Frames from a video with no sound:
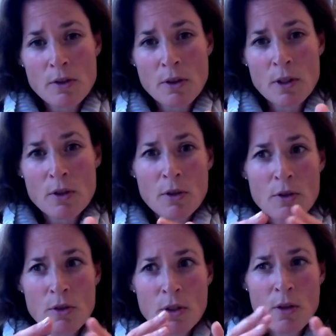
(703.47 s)
So it's
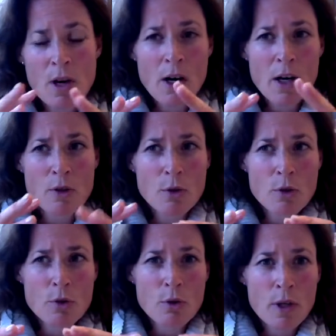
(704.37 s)
still hard to
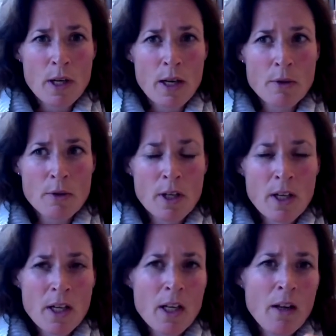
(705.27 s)
sort out
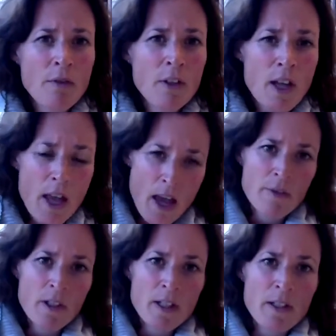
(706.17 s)
if the
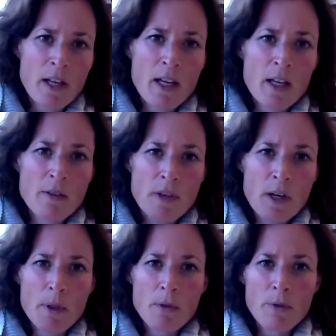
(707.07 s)
everyday
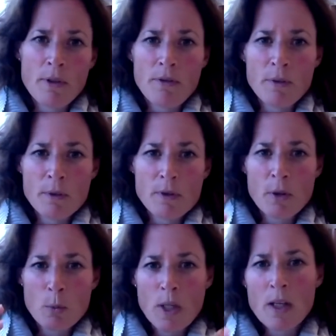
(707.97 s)
environmental influence
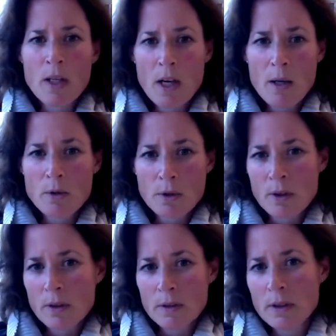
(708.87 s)
that we
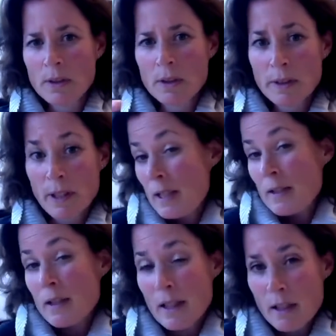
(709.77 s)
encounter in
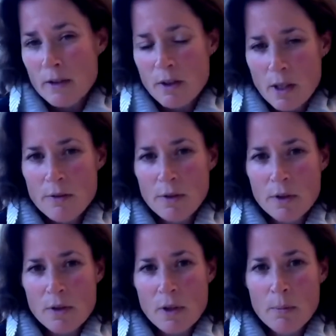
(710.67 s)
the Netherlands now, for
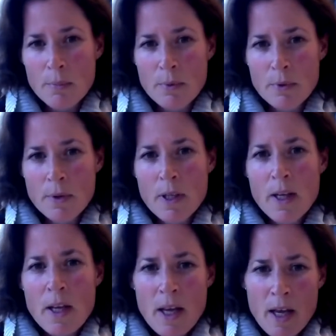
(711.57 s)
example,
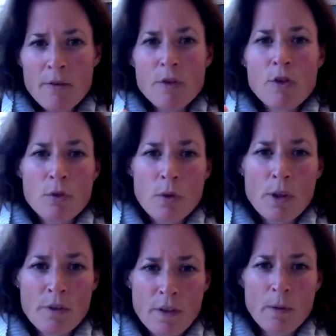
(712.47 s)
have a strong
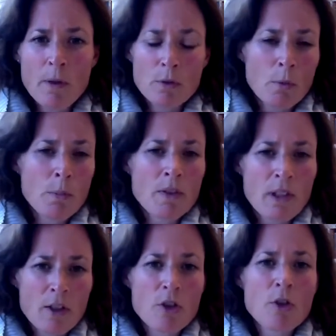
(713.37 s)
effect on
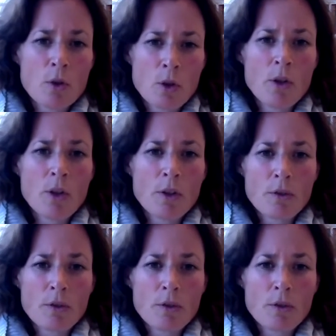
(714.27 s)
methylation or not,